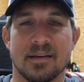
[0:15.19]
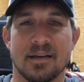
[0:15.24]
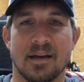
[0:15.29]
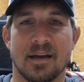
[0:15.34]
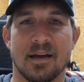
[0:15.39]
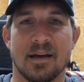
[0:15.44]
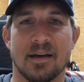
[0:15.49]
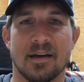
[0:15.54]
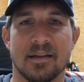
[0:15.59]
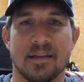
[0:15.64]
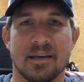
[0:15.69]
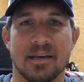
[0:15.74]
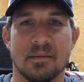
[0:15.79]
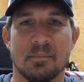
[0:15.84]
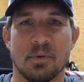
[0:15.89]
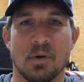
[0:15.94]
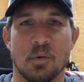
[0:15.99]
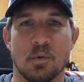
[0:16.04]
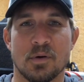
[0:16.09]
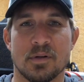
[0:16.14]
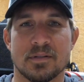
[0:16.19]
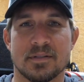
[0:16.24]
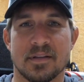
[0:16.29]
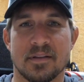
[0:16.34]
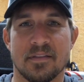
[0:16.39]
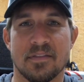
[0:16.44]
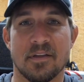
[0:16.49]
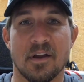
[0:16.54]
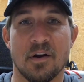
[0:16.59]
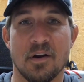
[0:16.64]
End up going to
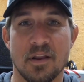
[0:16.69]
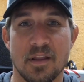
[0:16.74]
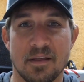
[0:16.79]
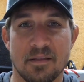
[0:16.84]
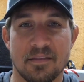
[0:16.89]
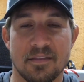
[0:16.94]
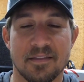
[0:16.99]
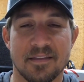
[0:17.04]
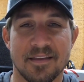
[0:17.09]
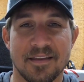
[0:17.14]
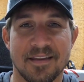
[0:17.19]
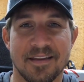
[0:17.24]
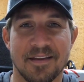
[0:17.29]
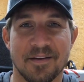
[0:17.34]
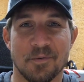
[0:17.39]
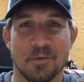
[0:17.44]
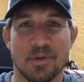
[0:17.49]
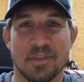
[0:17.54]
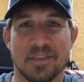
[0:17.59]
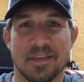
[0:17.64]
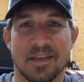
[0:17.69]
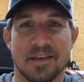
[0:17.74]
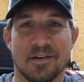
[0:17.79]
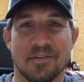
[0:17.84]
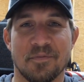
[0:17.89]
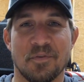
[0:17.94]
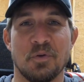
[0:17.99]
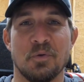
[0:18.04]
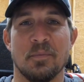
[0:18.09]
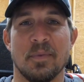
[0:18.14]
30th within a
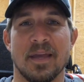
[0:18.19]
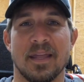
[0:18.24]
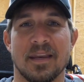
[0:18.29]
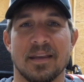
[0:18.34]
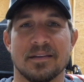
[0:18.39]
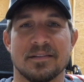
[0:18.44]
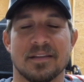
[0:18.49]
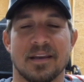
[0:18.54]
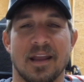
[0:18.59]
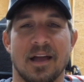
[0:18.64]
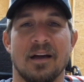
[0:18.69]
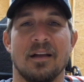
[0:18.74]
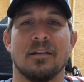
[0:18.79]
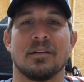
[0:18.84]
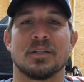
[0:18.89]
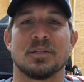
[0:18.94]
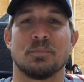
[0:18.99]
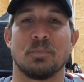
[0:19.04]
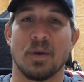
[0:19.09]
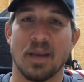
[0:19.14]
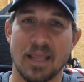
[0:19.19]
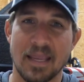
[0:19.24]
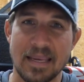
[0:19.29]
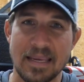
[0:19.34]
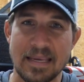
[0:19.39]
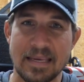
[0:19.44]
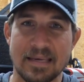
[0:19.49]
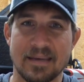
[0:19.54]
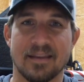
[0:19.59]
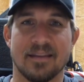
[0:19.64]
few minutes, and I'll
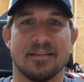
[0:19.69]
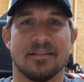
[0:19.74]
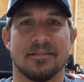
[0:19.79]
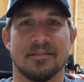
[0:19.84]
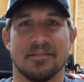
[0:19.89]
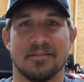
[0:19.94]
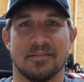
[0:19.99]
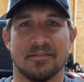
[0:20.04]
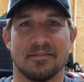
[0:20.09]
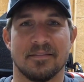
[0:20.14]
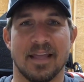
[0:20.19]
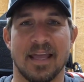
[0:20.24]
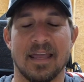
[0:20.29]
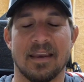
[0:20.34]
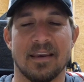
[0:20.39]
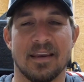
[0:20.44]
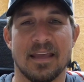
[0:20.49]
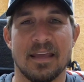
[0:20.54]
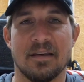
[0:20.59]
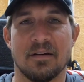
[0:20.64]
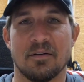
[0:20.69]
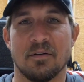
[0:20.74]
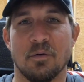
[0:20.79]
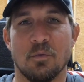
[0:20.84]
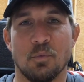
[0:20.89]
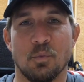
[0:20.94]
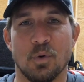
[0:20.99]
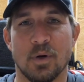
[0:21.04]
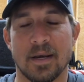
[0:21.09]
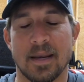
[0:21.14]
explain that later
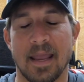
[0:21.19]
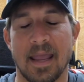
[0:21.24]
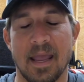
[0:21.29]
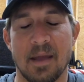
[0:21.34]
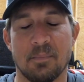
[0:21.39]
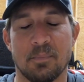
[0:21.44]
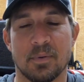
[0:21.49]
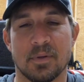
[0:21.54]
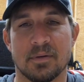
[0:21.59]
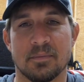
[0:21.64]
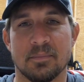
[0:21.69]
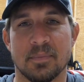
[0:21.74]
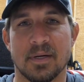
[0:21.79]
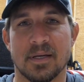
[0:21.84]
on what happened.